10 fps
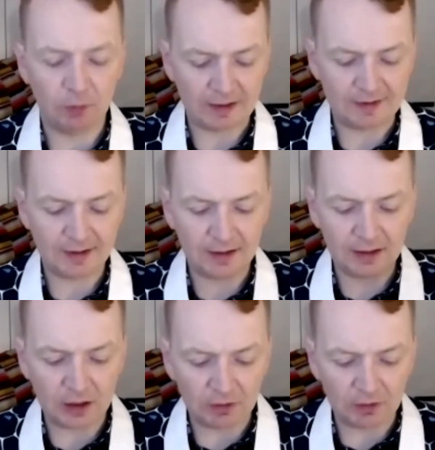We'll see the
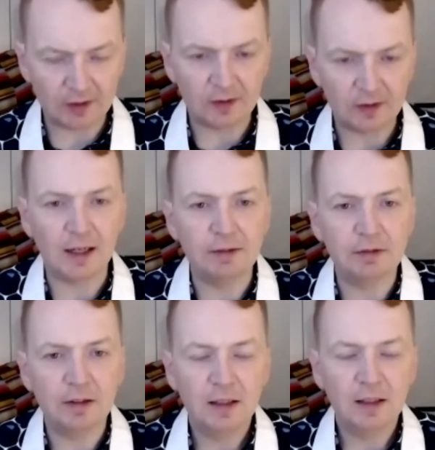universe as alive
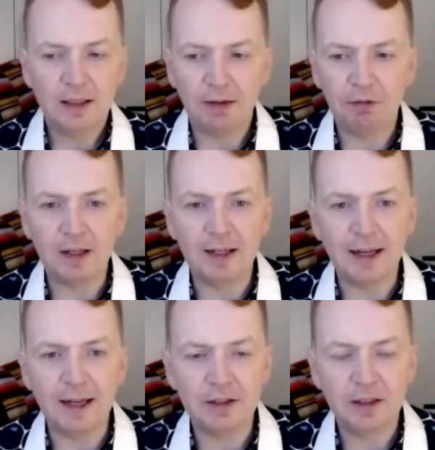if we can
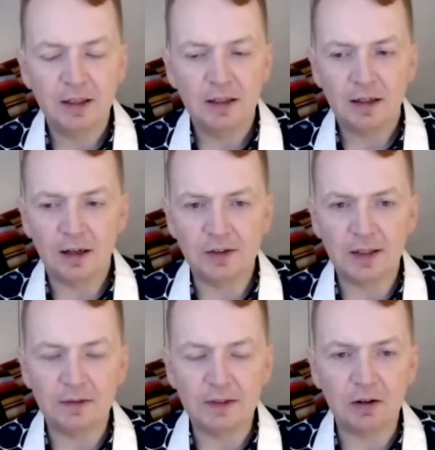get
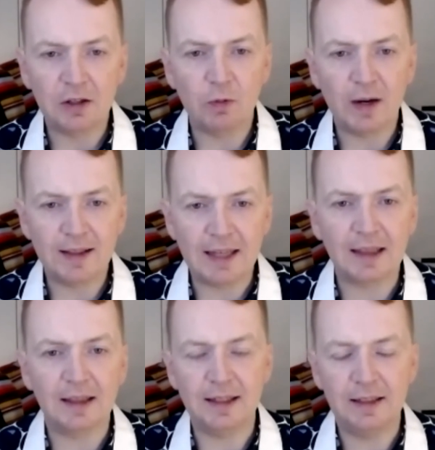ourselves out of the way, and
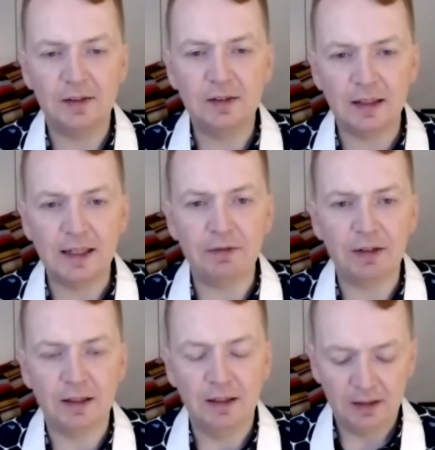that'll lead us to living,